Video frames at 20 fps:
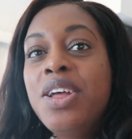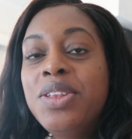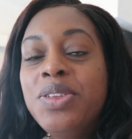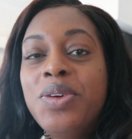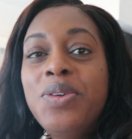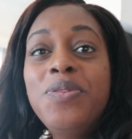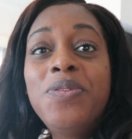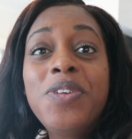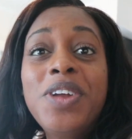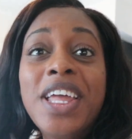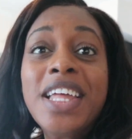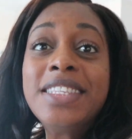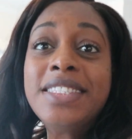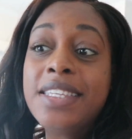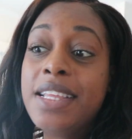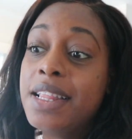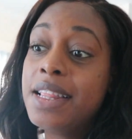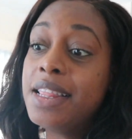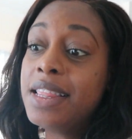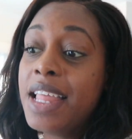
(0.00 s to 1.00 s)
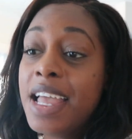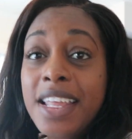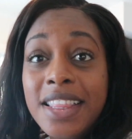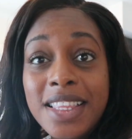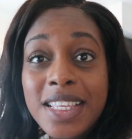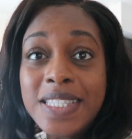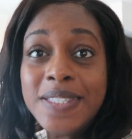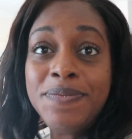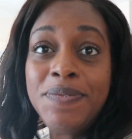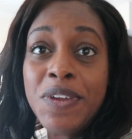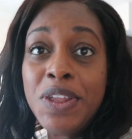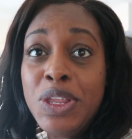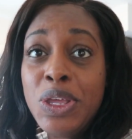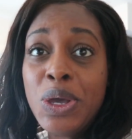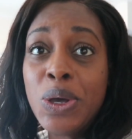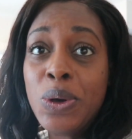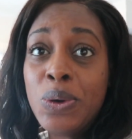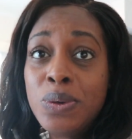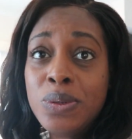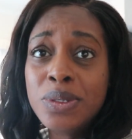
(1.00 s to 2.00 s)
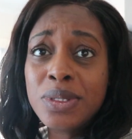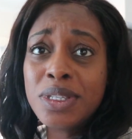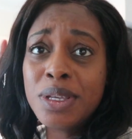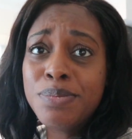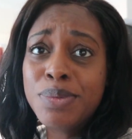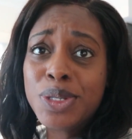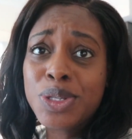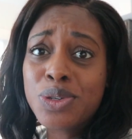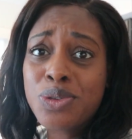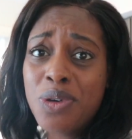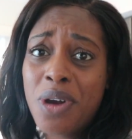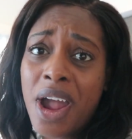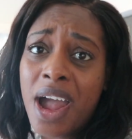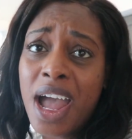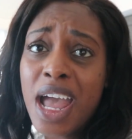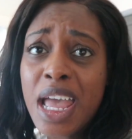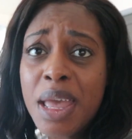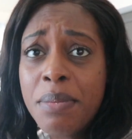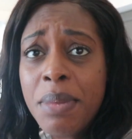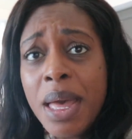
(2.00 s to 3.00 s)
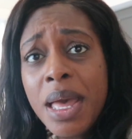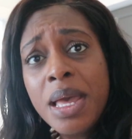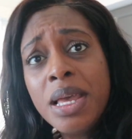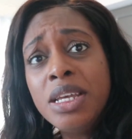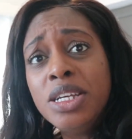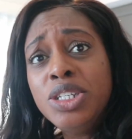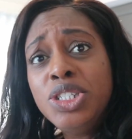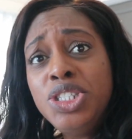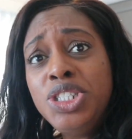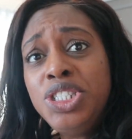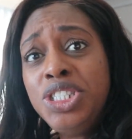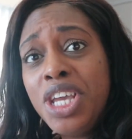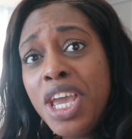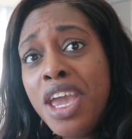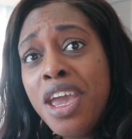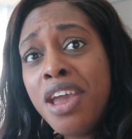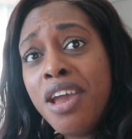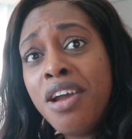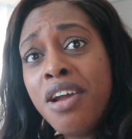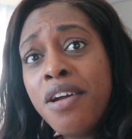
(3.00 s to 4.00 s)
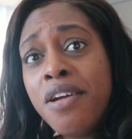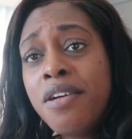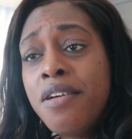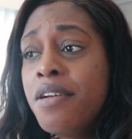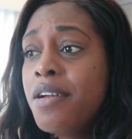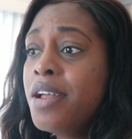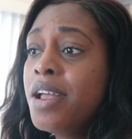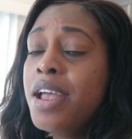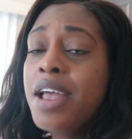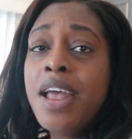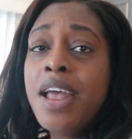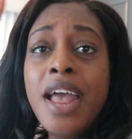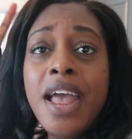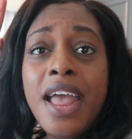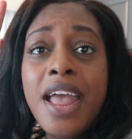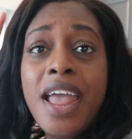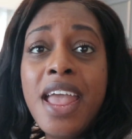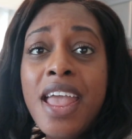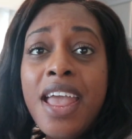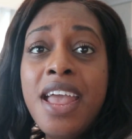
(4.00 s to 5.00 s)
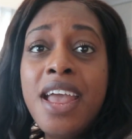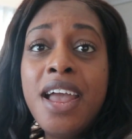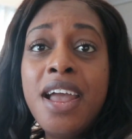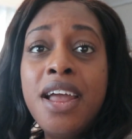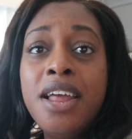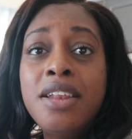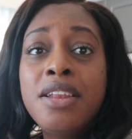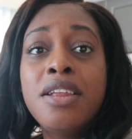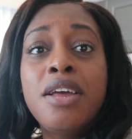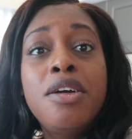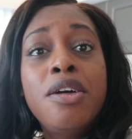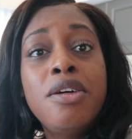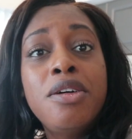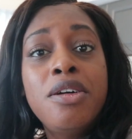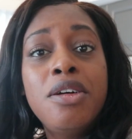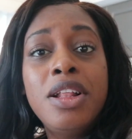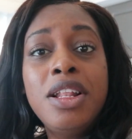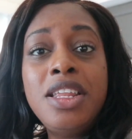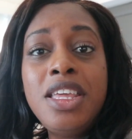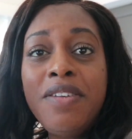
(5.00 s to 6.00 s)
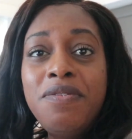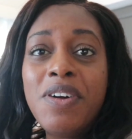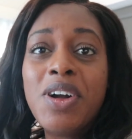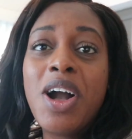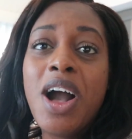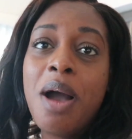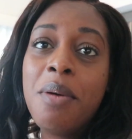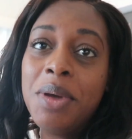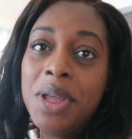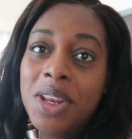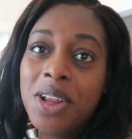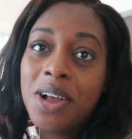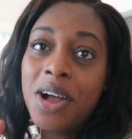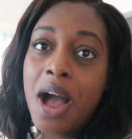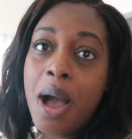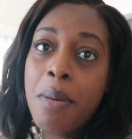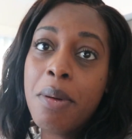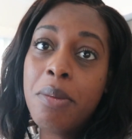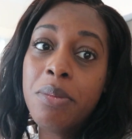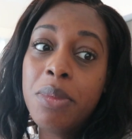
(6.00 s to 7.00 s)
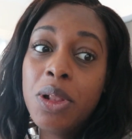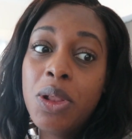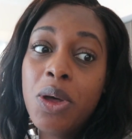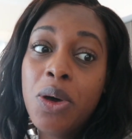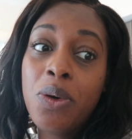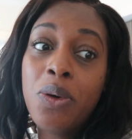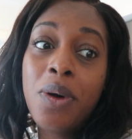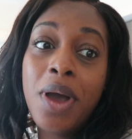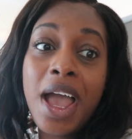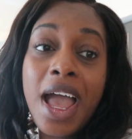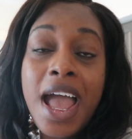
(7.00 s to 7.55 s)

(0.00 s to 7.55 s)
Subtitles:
Don't forget to like this video, subscribe, share, and leave a comment in the comment below.